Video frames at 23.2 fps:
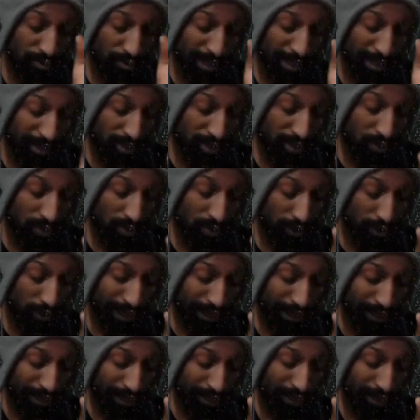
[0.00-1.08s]
and
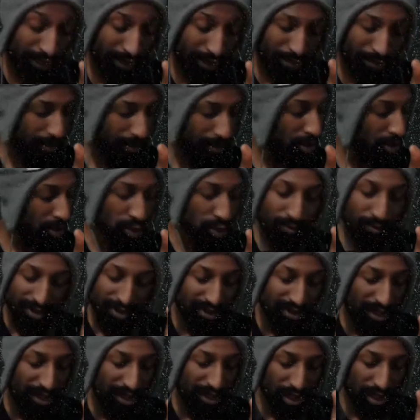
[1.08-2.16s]
square in
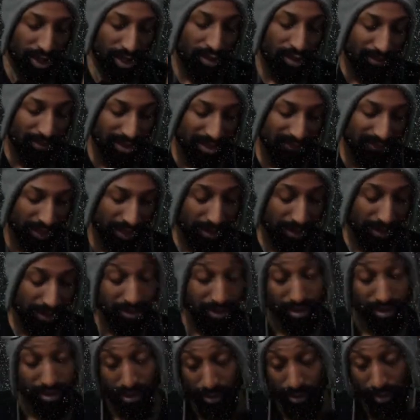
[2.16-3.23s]
Cuban uh, Cuban sphere,
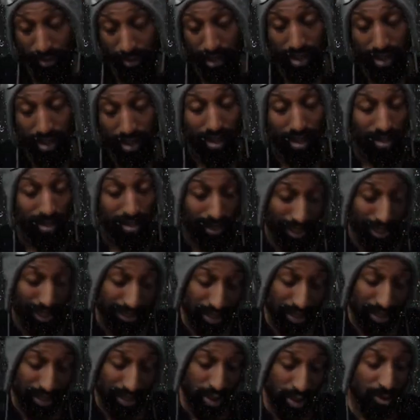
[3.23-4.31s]
excuse me, the
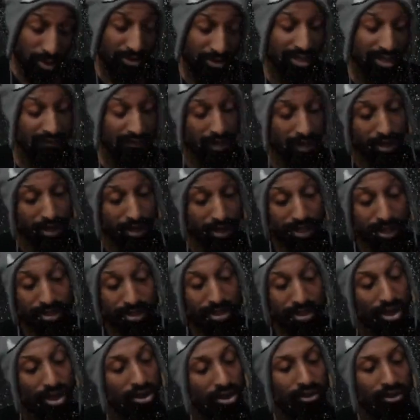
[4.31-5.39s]
nested Cuban sphere. It's
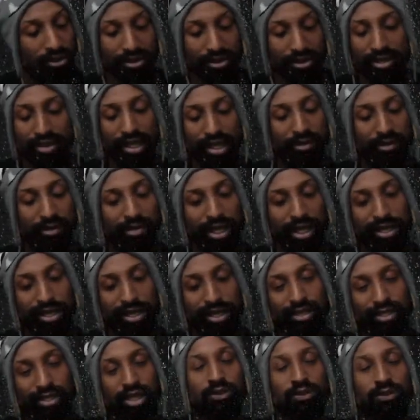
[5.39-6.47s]
all in the same place.
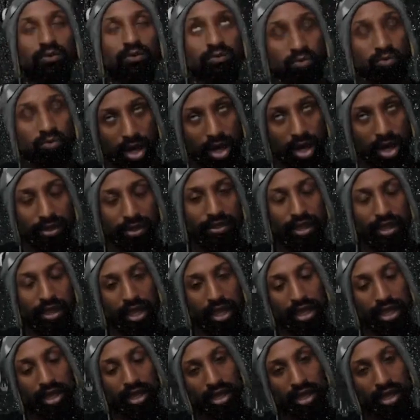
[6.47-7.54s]
It's one
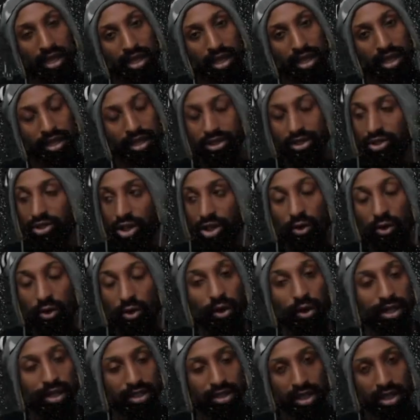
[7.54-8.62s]
thing. There's
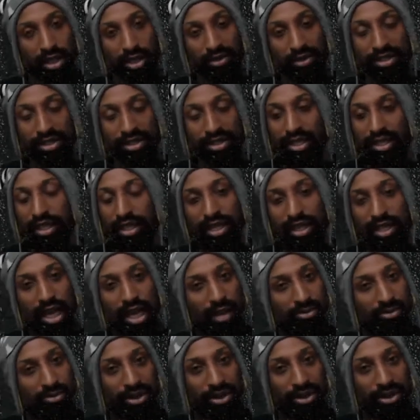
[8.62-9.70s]
nowhere to go. There's nothing to
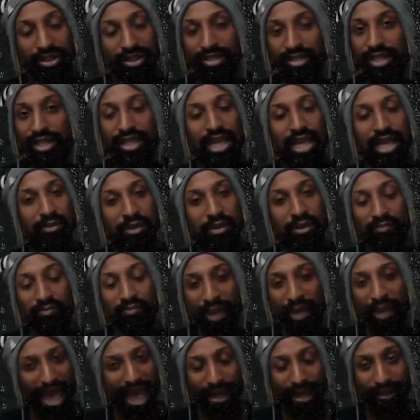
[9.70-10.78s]
upgrade. There's nothing coming
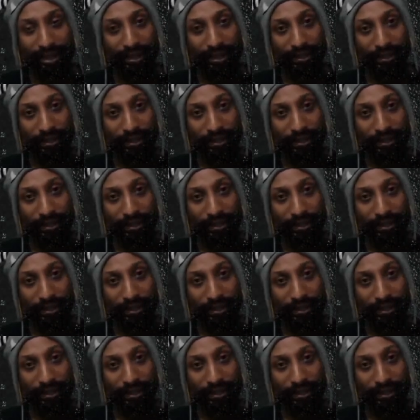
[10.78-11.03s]
back.